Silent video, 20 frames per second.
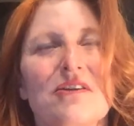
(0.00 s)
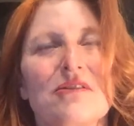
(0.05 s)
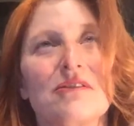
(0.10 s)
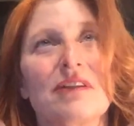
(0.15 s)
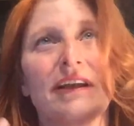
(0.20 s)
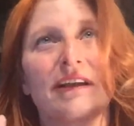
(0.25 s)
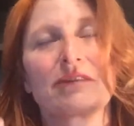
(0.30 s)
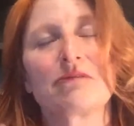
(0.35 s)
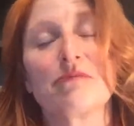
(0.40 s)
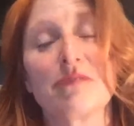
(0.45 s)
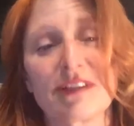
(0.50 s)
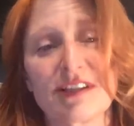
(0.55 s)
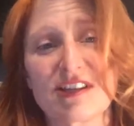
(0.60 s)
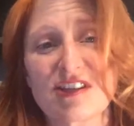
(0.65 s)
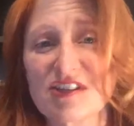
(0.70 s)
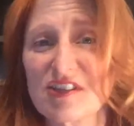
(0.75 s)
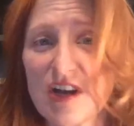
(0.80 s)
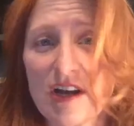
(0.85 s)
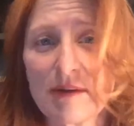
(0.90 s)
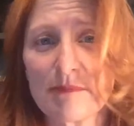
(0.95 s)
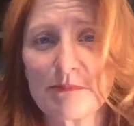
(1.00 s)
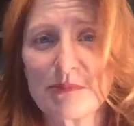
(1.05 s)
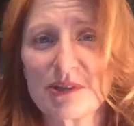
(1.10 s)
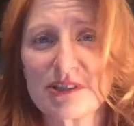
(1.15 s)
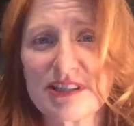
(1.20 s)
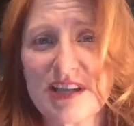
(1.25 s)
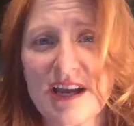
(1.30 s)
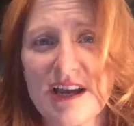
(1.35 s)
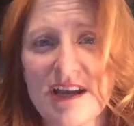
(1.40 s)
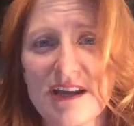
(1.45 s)
like really somber
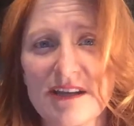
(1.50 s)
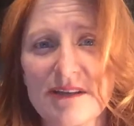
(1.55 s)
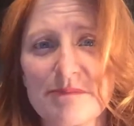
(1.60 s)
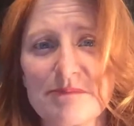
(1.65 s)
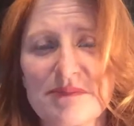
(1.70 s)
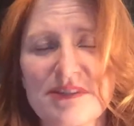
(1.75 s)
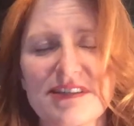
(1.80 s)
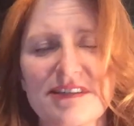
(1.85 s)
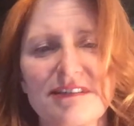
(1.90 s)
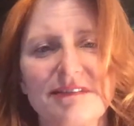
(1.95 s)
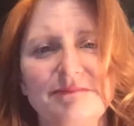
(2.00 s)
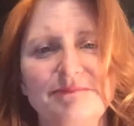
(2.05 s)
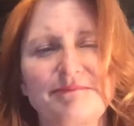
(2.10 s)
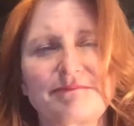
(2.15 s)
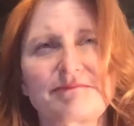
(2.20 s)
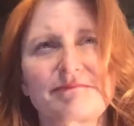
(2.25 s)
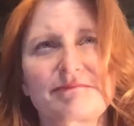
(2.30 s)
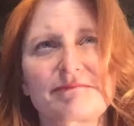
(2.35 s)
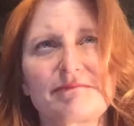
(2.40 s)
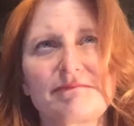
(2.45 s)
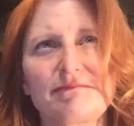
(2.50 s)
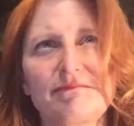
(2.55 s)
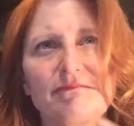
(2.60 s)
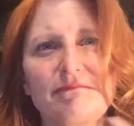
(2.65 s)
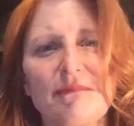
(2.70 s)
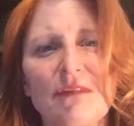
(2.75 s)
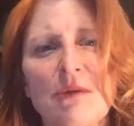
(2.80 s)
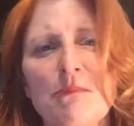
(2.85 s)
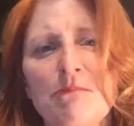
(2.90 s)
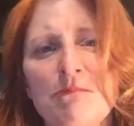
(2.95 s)
times,
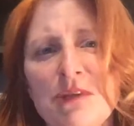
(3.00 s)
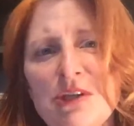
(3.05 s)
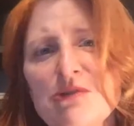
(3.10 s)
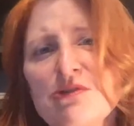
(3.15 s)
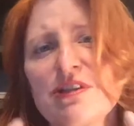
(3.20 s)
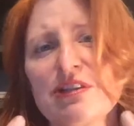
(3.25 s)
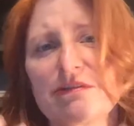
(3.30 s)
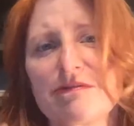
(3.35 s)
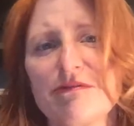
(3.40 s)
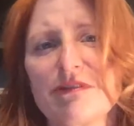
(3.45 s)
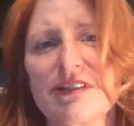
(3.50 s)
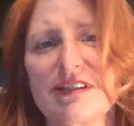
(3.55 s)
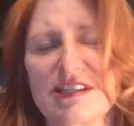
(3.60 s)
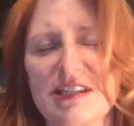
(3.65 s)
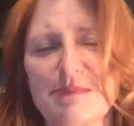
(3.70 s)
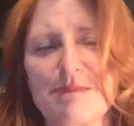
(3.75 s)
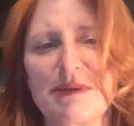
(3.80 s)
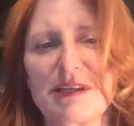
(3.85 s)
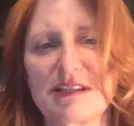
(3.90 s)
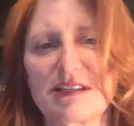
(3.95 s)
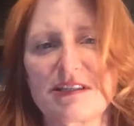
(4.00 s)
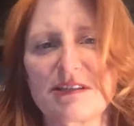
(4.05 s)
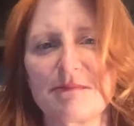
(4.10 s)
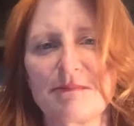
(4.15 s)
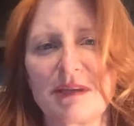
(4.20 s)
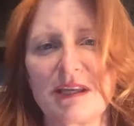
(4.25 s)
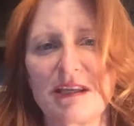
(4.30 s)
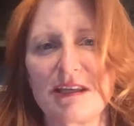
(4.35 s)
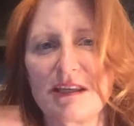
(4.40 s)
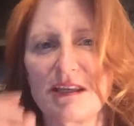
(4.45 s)
music really speaks to
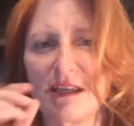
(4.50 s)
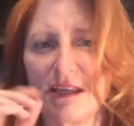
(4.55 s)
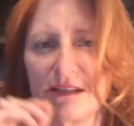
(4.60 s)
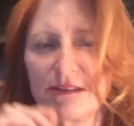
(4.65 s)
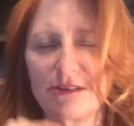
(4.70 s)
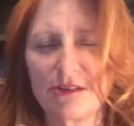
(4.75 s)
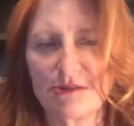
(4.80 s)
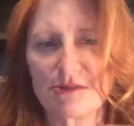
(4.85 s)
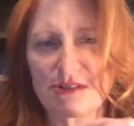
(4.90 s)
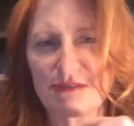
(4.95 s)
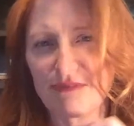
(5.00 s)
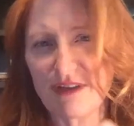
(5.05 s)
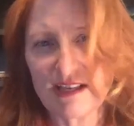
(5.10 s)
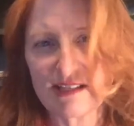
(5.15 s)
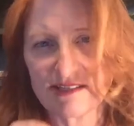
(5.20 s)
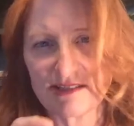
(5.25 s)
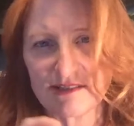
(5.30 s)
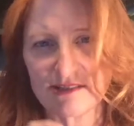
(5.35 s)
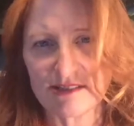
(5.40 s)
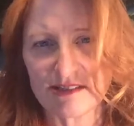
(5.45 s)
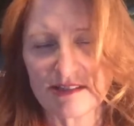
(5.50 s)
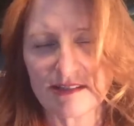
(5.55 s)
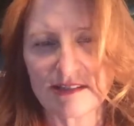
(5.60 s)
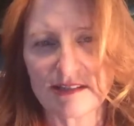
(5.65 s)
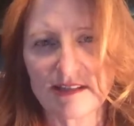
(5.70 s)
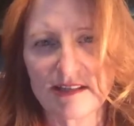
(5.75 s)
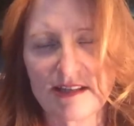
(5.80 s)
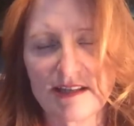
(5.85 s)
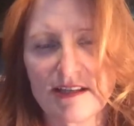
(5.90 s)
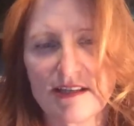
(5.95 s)
me in those vessels.
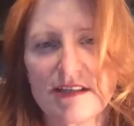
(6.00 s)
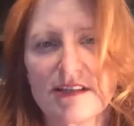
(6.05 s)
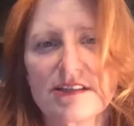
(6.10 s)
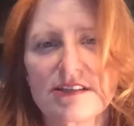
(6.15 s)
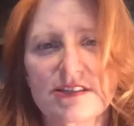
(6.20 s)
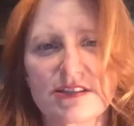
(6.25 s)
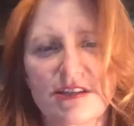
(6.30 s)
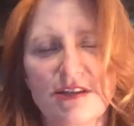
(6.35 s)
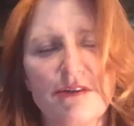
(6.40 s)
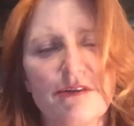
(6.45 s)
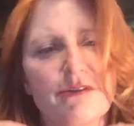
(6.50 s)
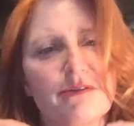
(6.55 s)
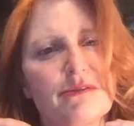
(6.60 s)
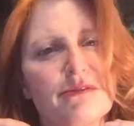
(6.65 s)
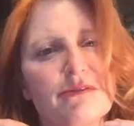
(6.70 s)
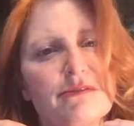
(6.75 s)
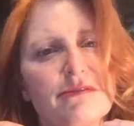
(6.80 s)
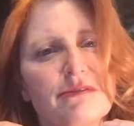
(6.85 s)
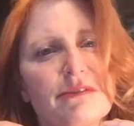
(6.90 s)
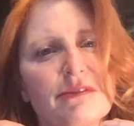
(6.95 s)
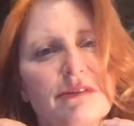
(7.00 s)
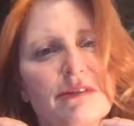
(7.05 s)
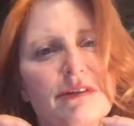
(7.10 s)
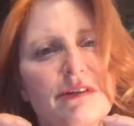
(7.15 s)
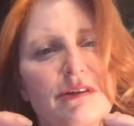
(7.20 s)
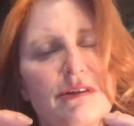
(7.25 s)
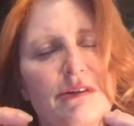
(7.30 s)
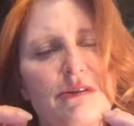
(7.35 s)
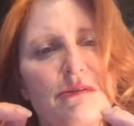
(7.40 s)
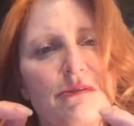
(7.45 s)
So
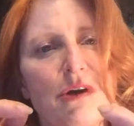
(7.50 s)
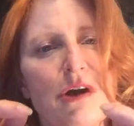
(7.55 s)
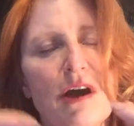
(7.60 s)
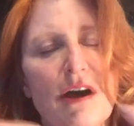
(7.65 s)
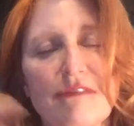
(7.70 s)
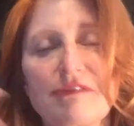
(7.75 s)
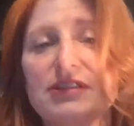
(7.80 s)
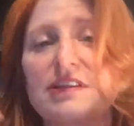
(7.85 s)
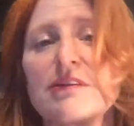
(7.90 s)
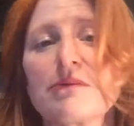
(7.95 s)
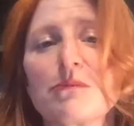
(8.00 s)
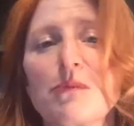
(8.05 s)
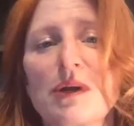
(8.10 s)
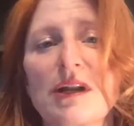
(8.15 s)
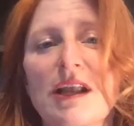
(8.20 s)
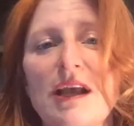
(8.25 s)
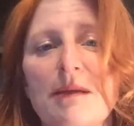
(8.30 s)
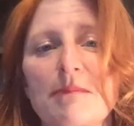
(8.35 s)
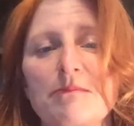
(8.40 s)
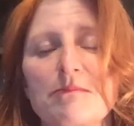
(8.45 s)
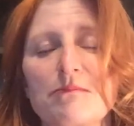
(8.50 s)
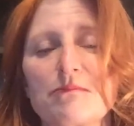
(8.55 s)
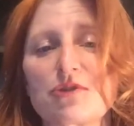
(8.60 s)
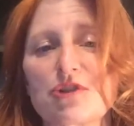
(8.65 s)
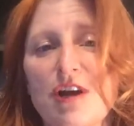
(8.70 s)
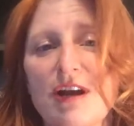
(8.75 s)
often when I'm